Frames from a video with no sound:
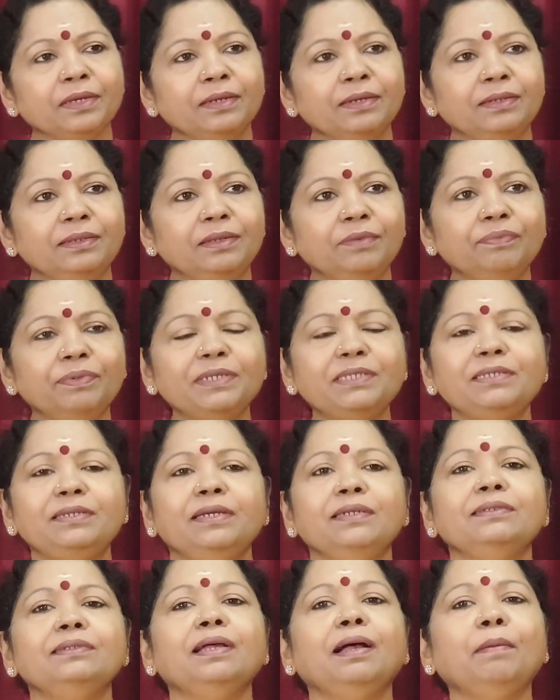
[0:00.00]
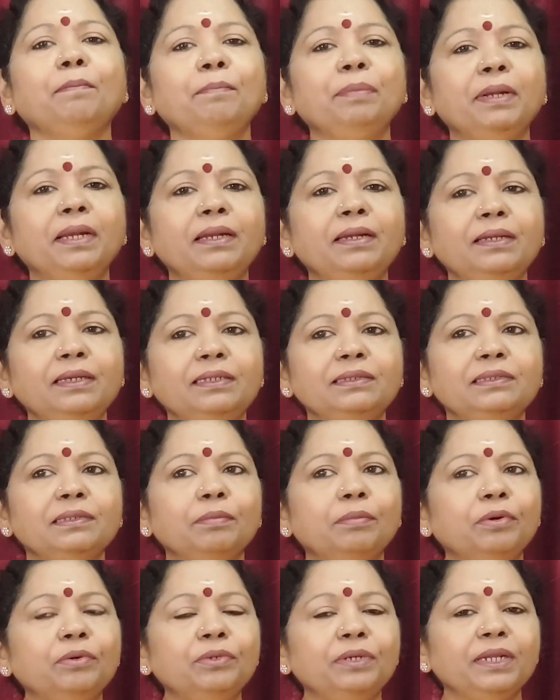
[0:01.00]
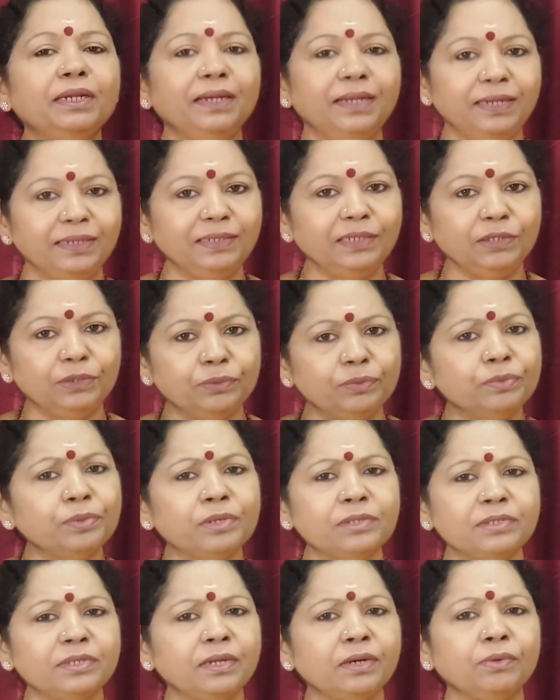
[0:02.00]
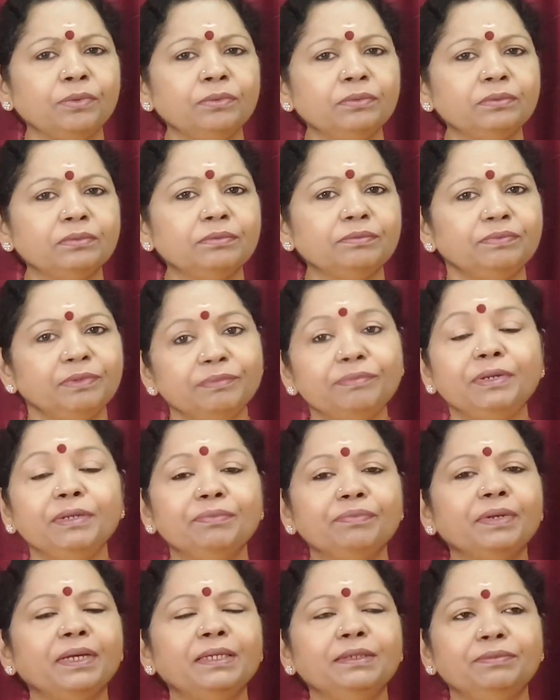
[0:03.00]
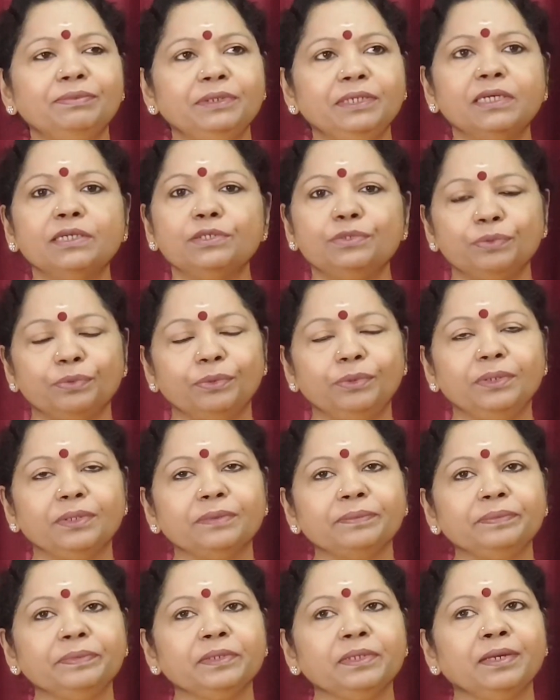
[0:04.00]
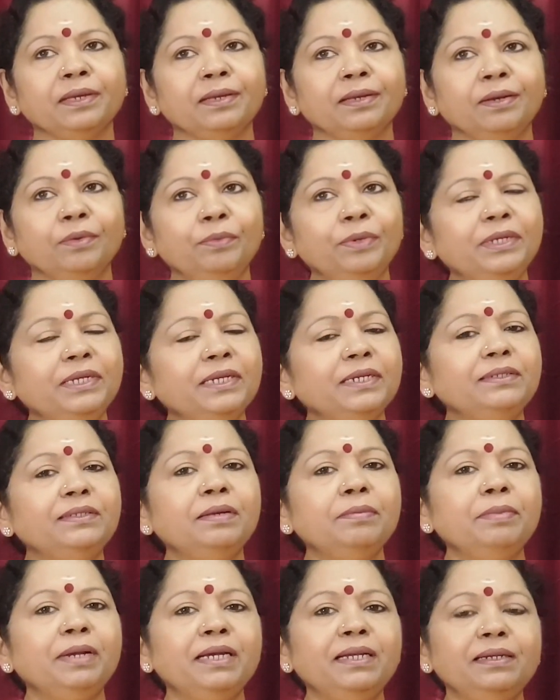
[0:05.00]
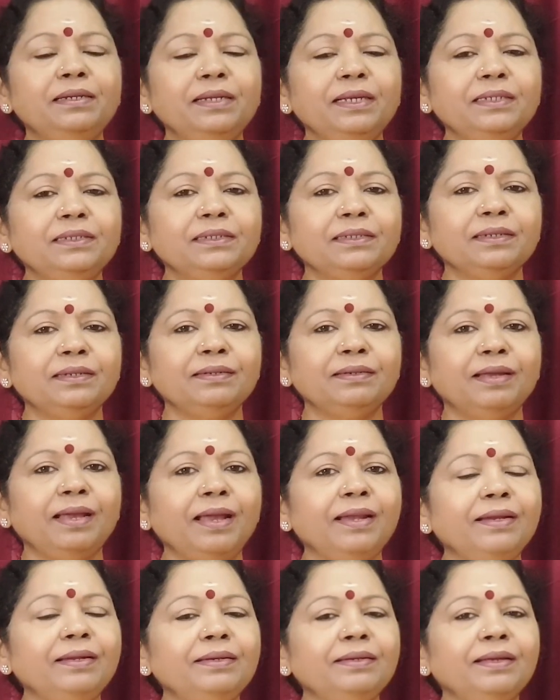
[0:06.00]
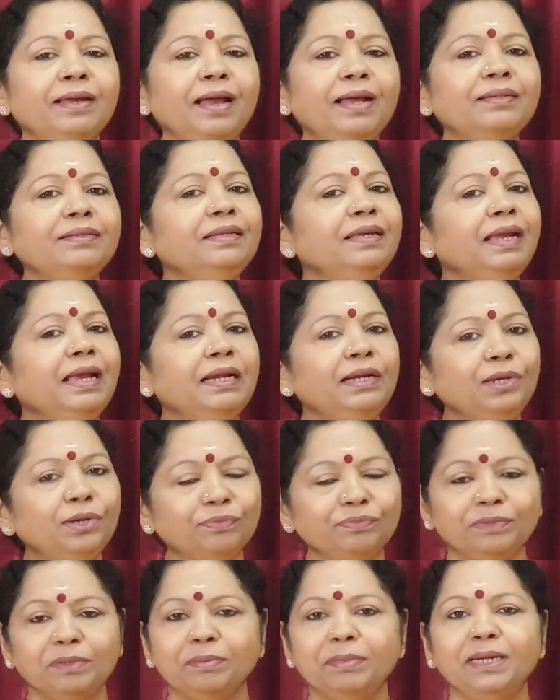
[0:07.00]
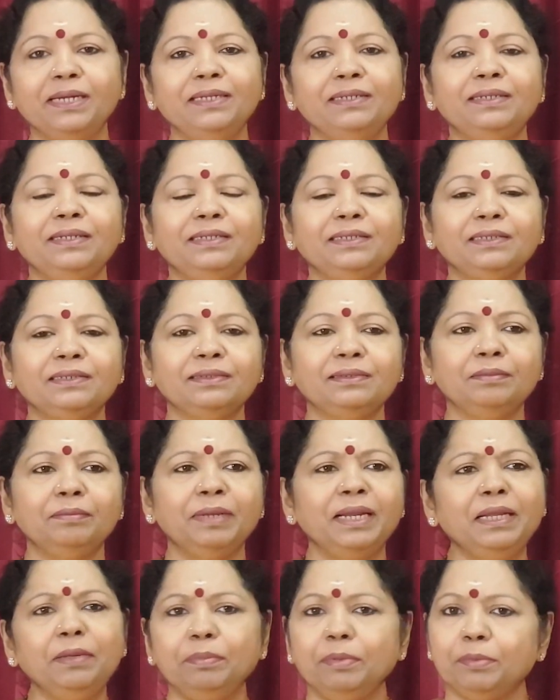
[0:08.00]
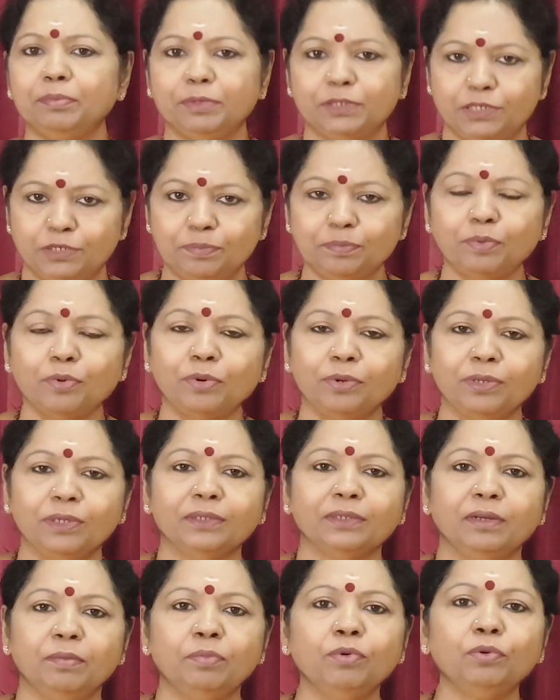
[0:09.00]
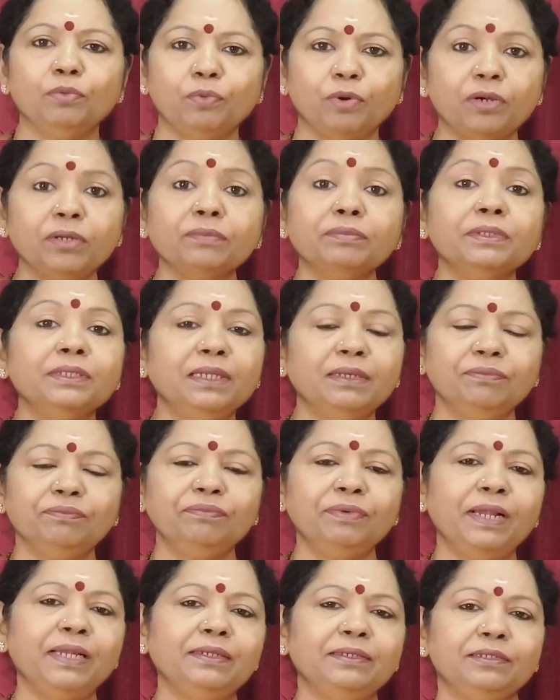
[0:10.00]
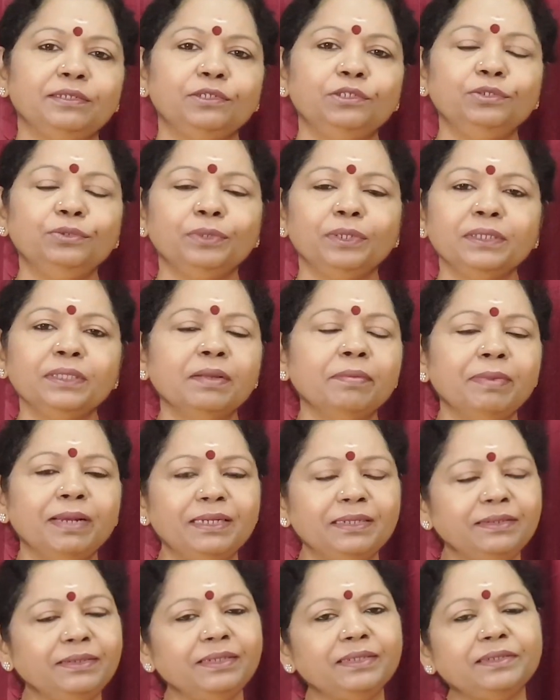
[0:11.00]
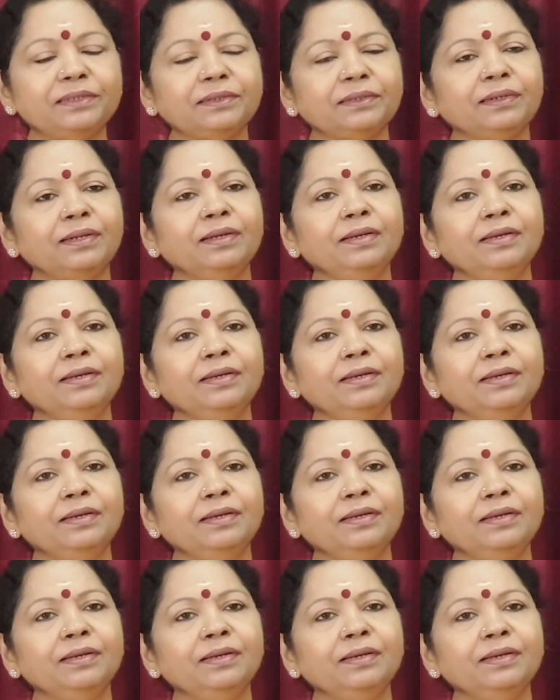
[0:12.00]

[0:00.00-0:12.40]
The first example is about a lady who was around 55 years old. We did the meditation, and at the end of the meditation, many people spoke about whatever they felt during the meditation.